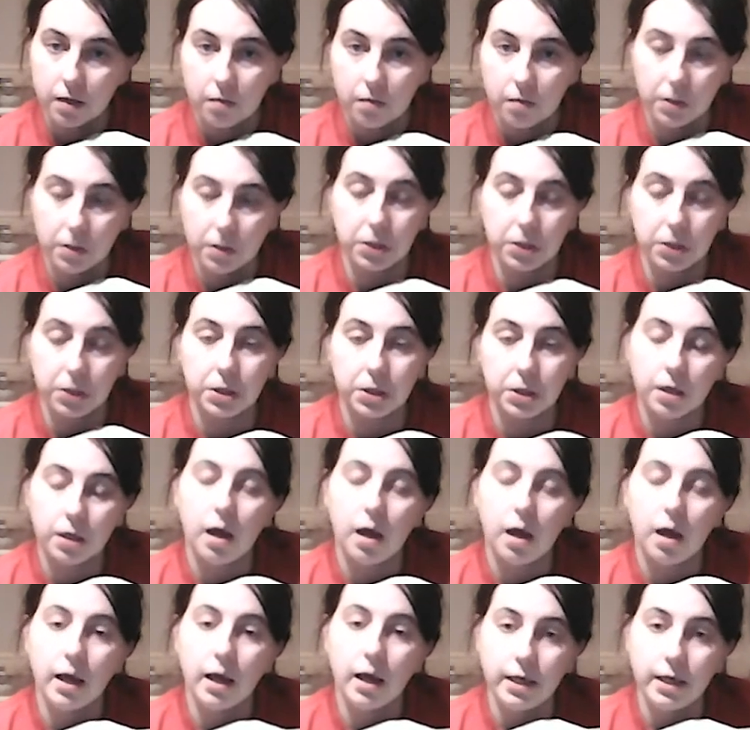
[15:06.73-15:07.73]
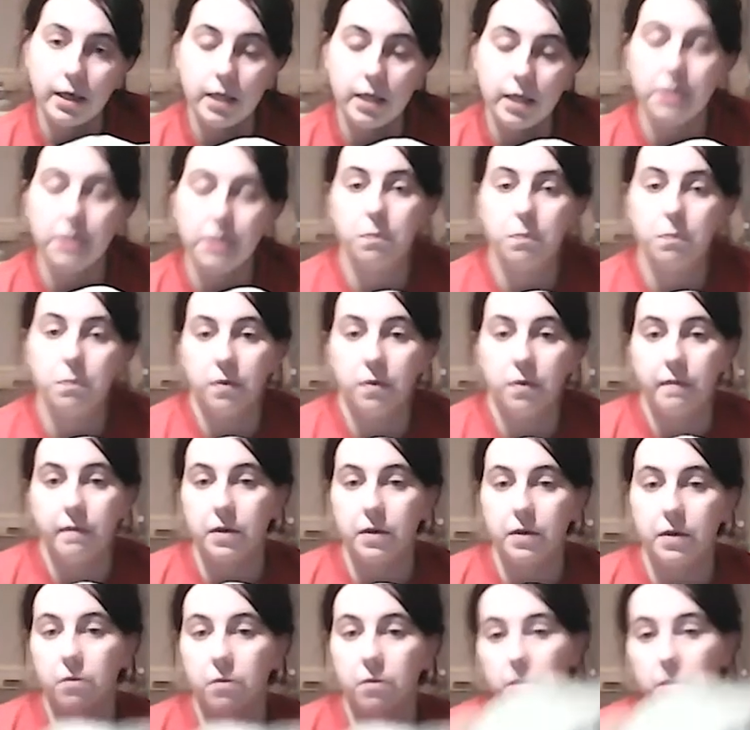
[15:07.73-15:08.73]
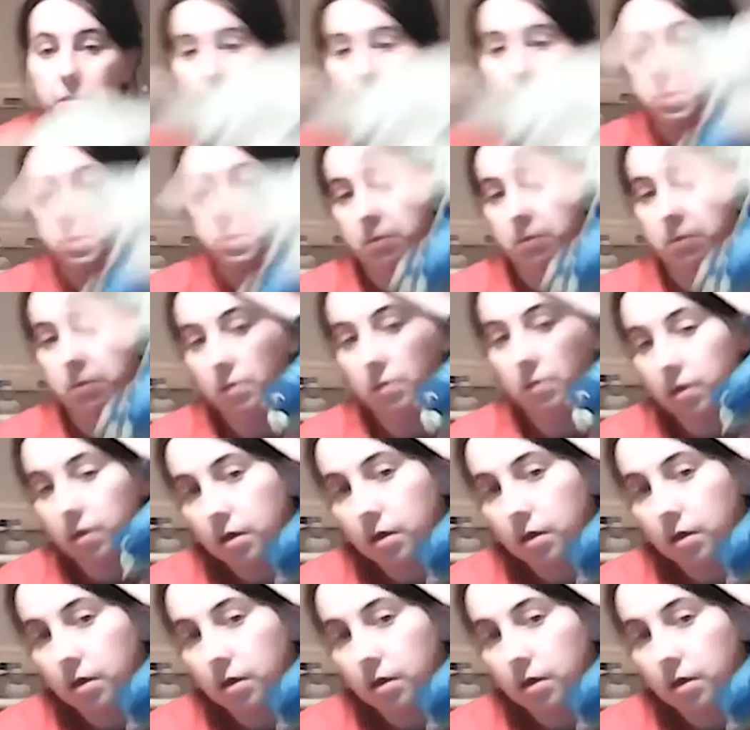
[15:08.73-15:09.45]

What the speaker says: which I need to put a video on soon.